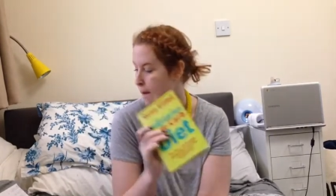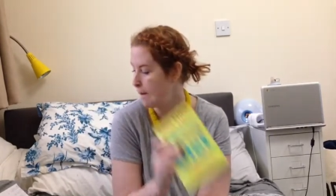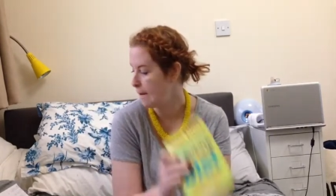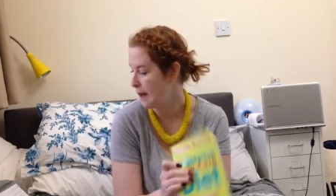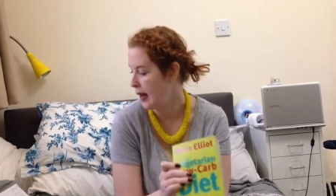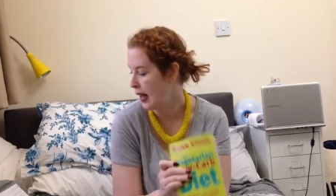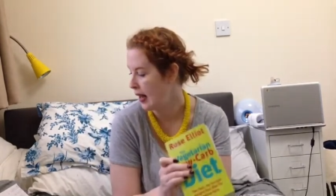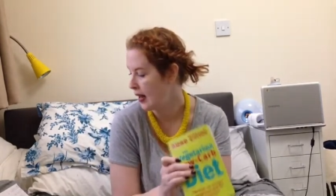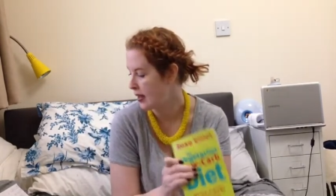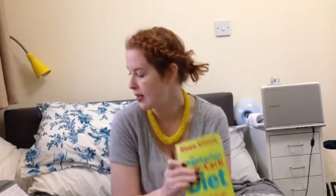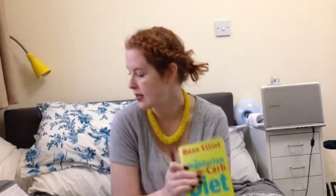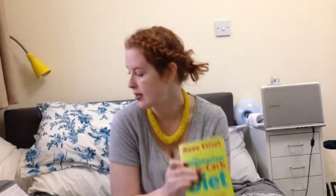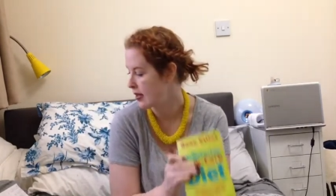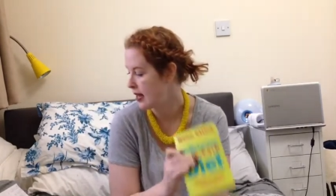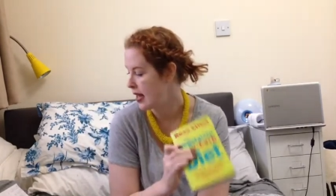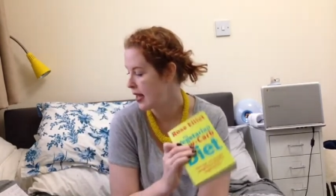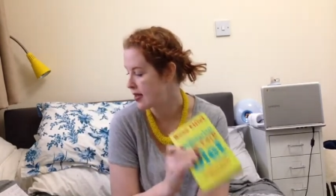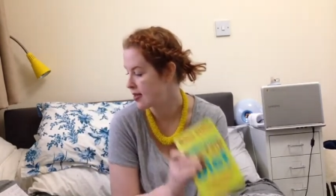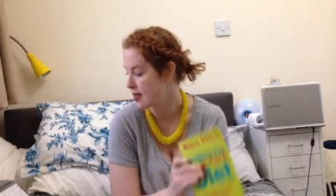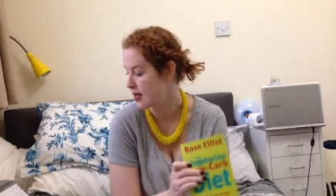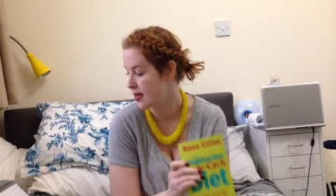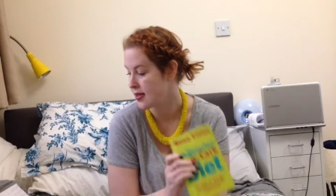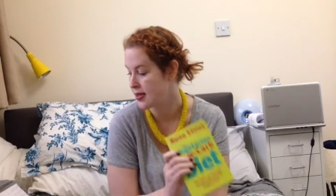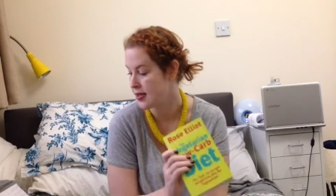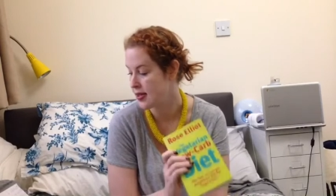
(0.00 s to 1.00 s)
But,
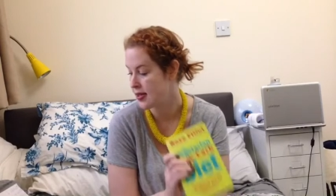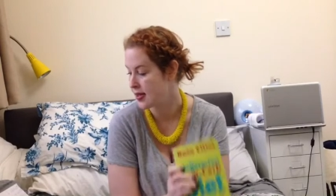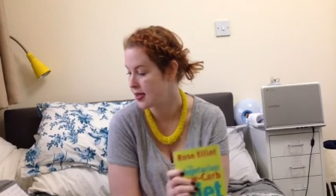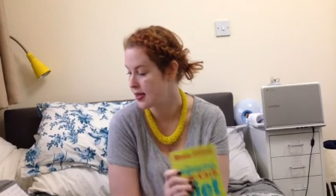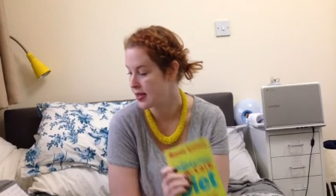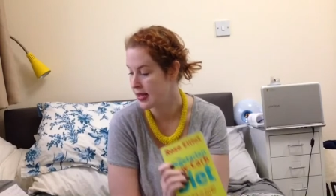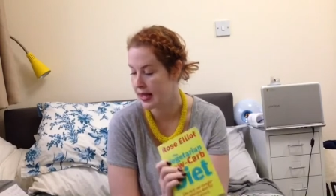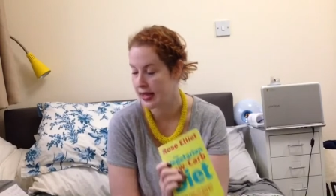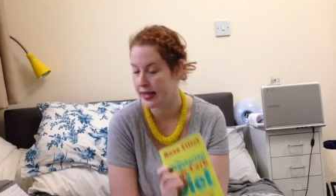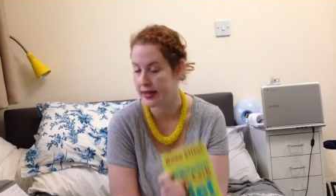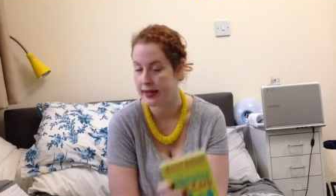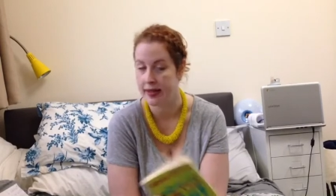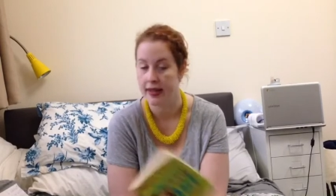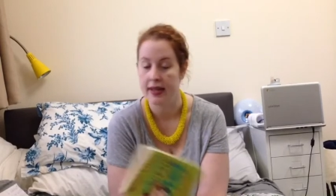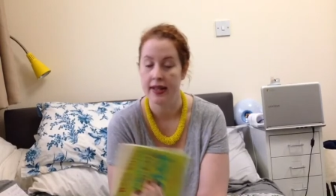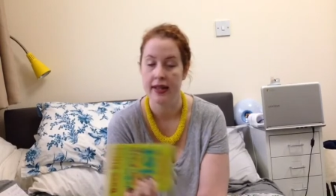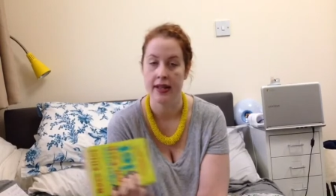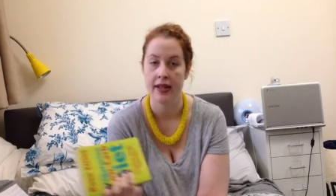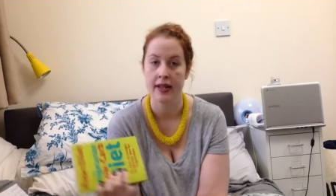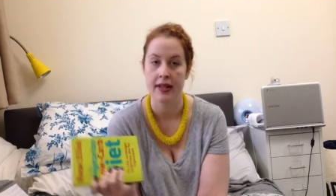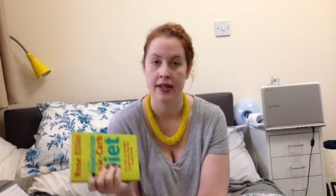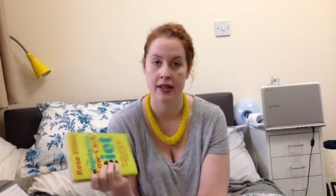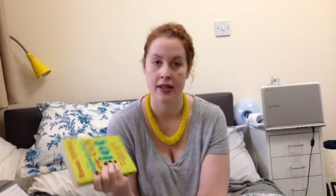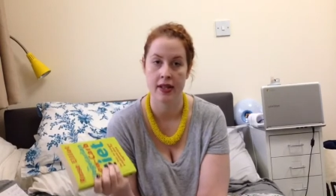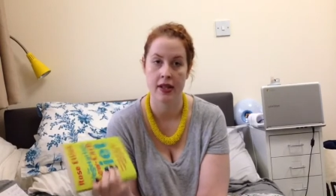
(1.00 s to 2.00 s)
as I just said,
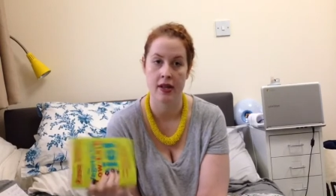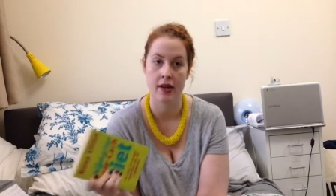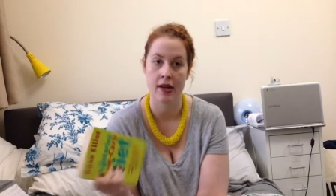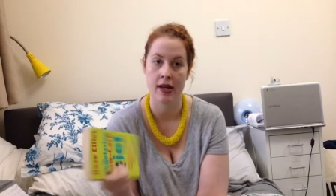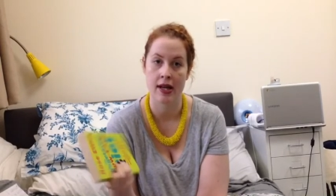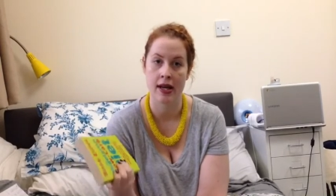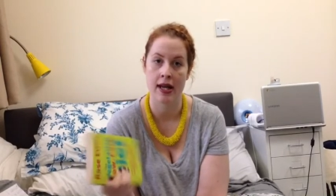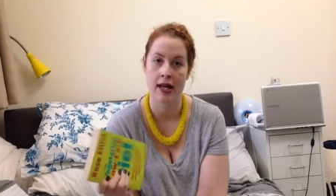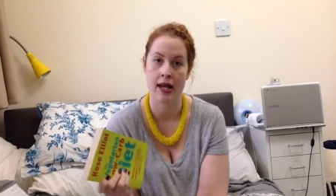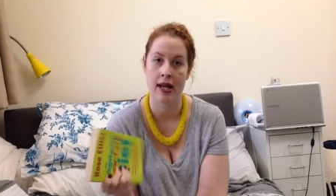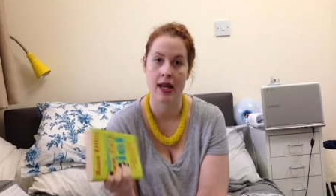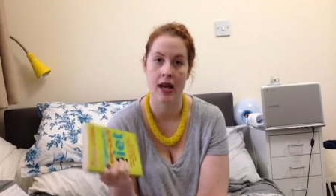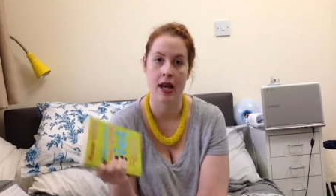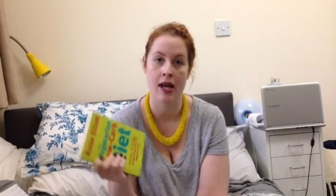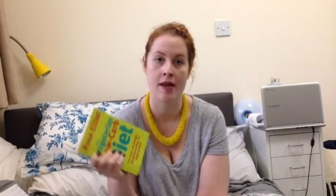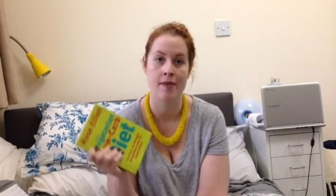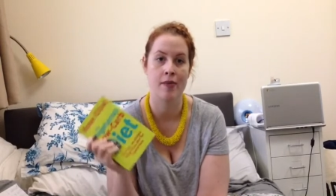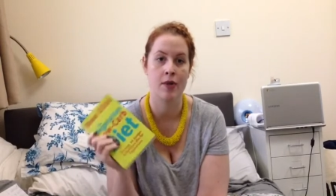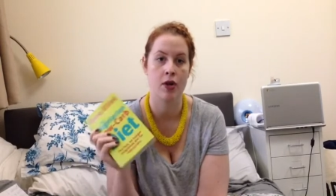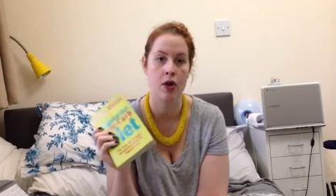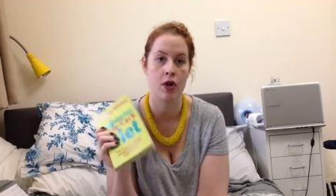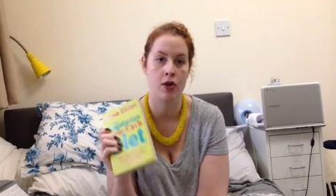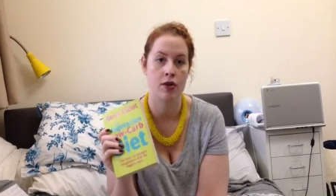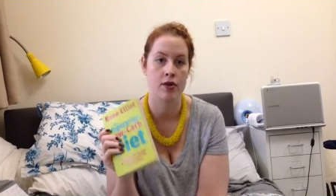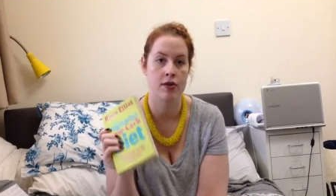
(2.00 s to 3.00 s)
you know, I
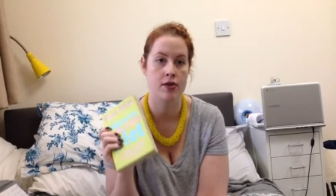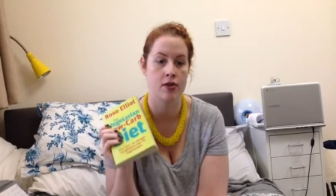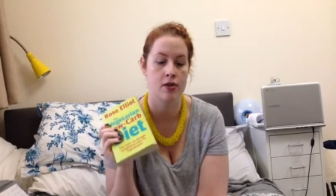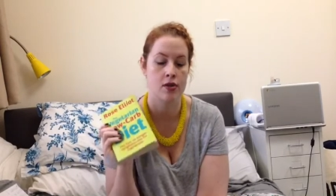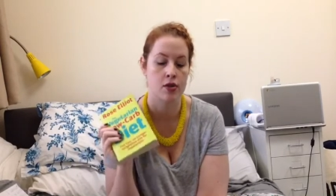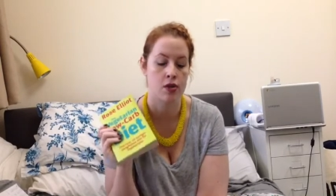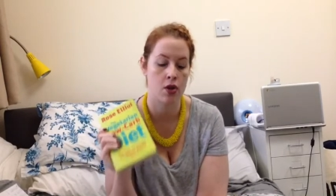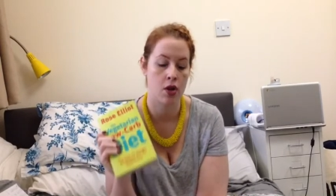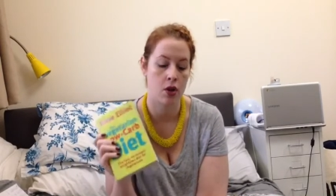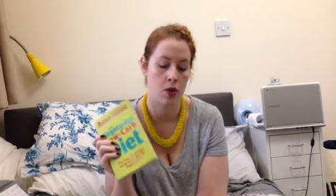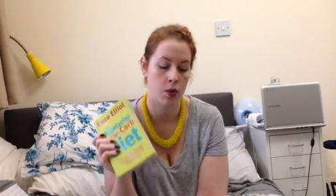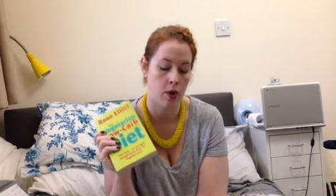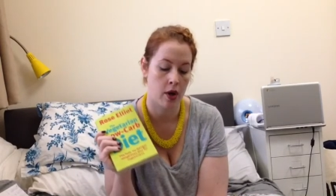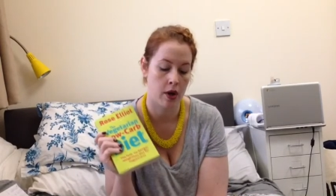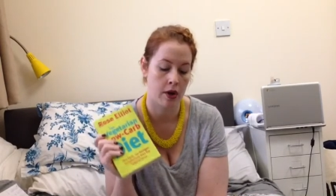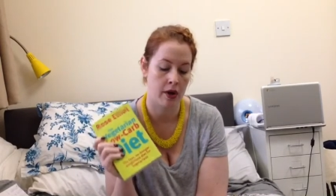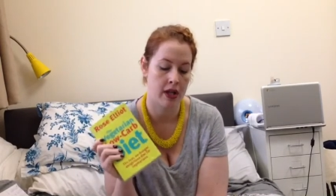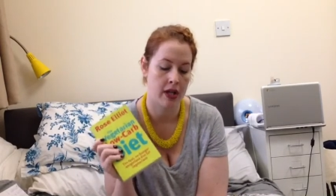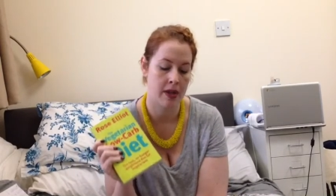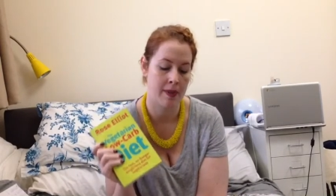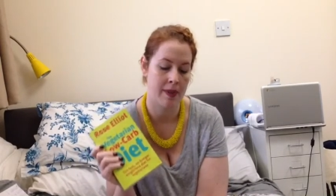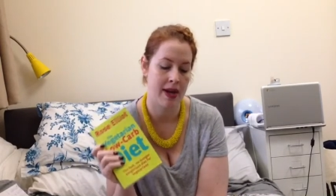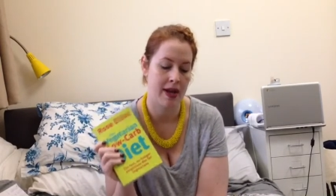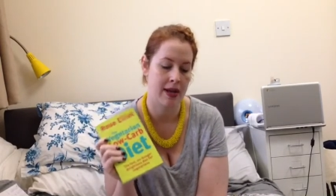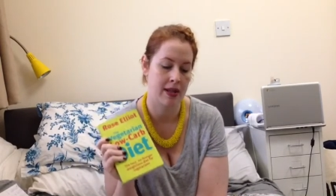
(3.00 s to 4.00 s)
am not so
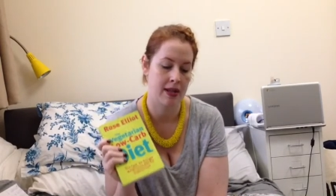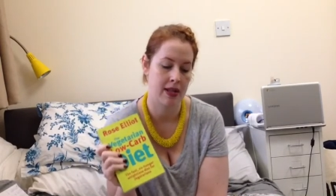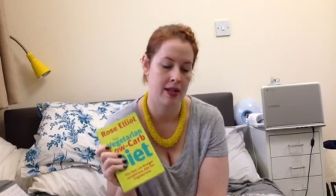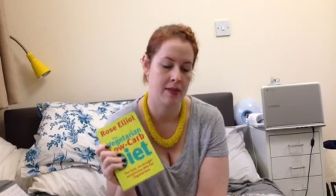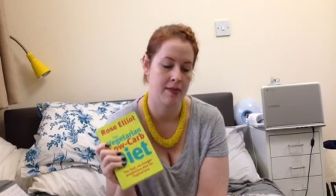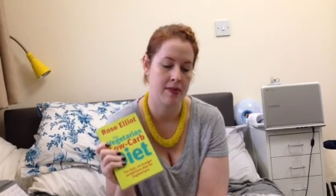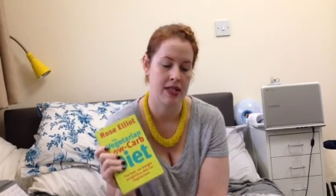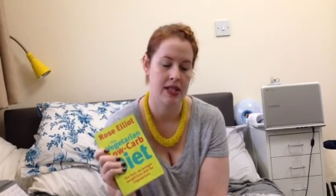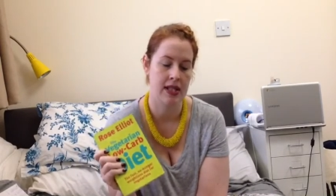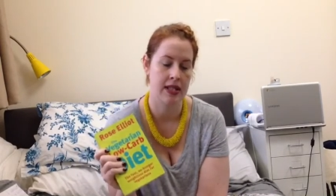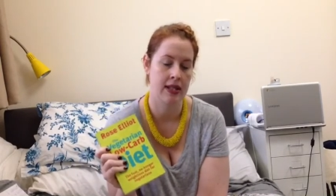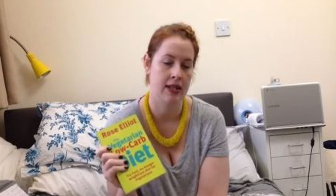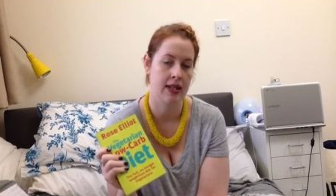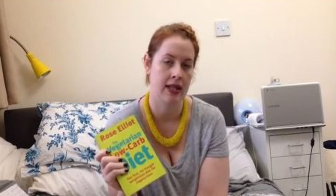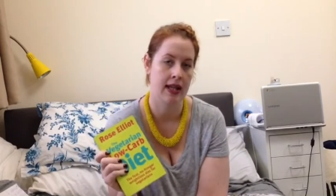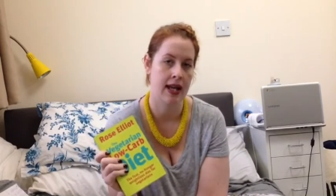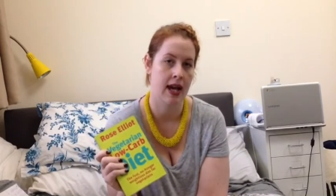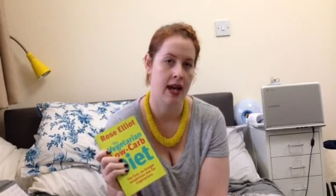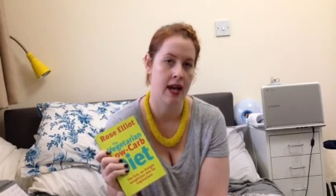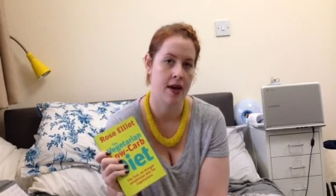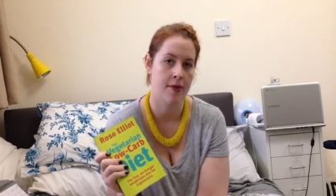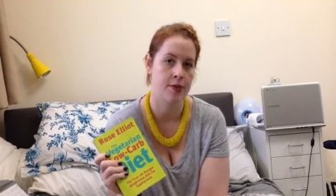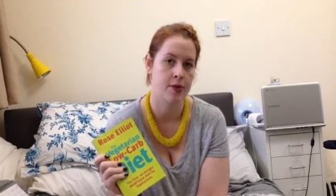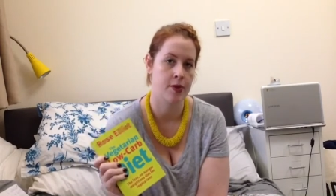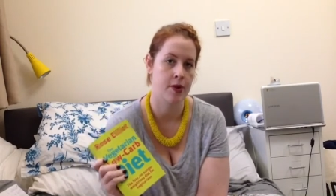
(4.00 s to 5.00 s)
worried about limiting the
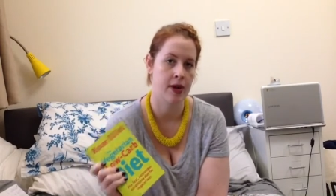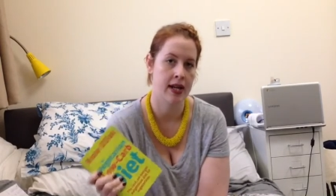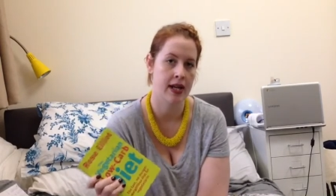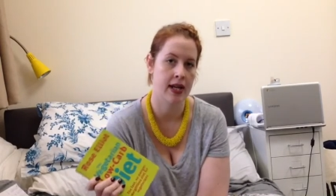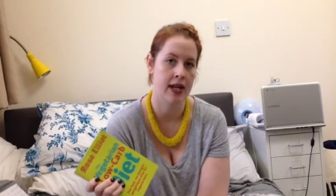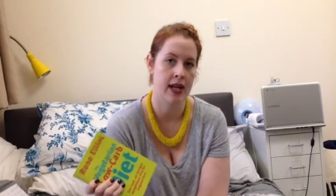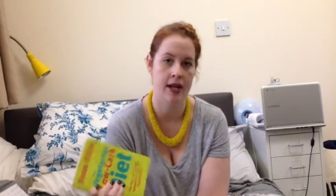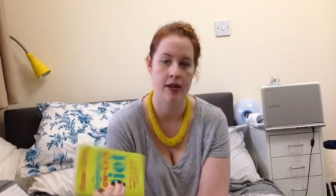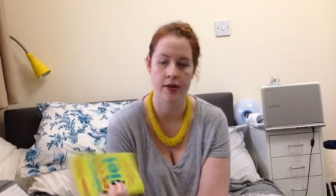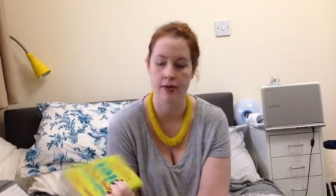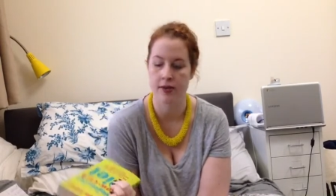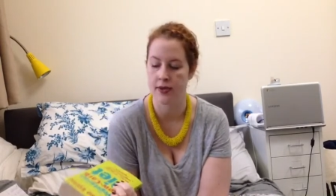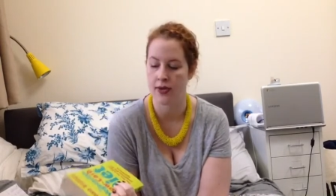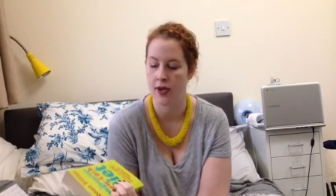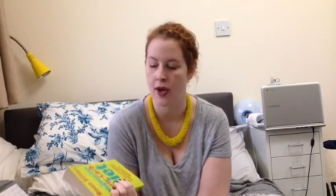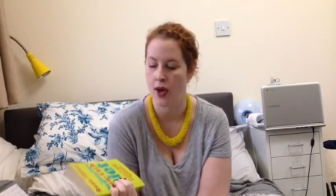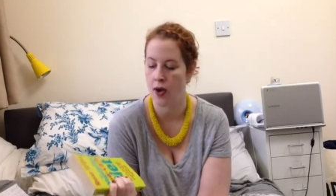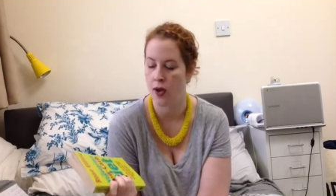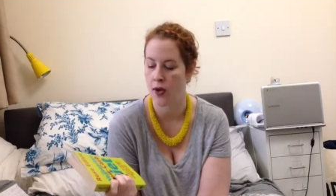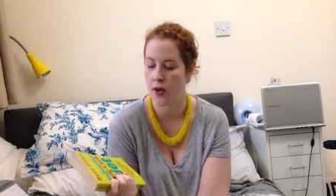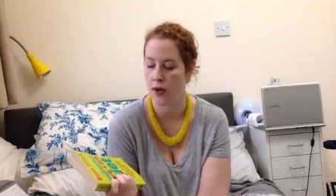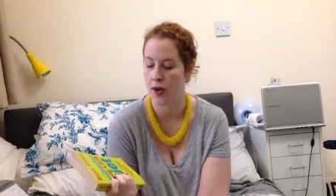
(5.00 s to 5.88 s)
carbs right now, so